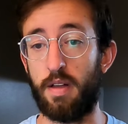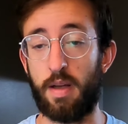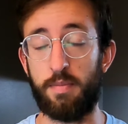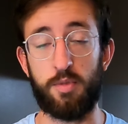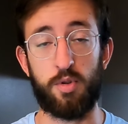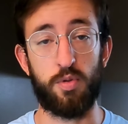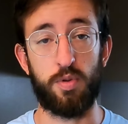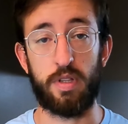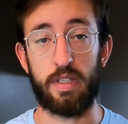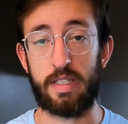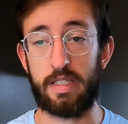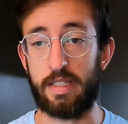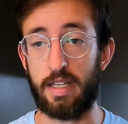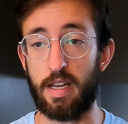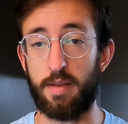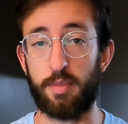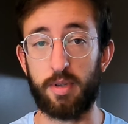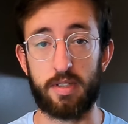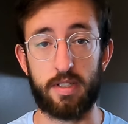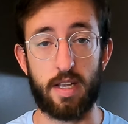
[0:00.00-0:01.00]
I'm doing the
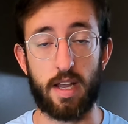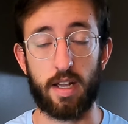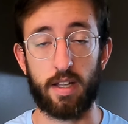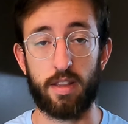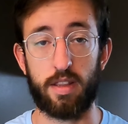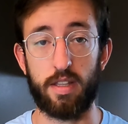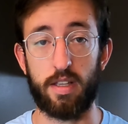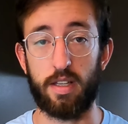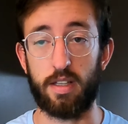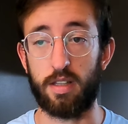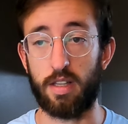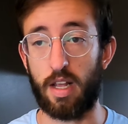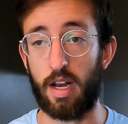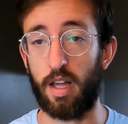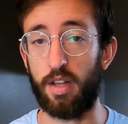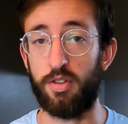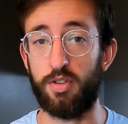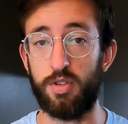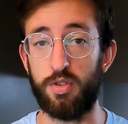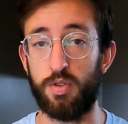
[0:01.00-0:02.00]
same exact thing
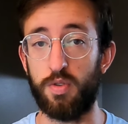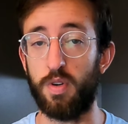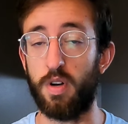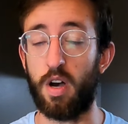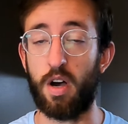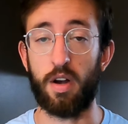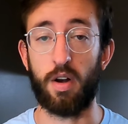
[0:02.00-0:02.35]
that I do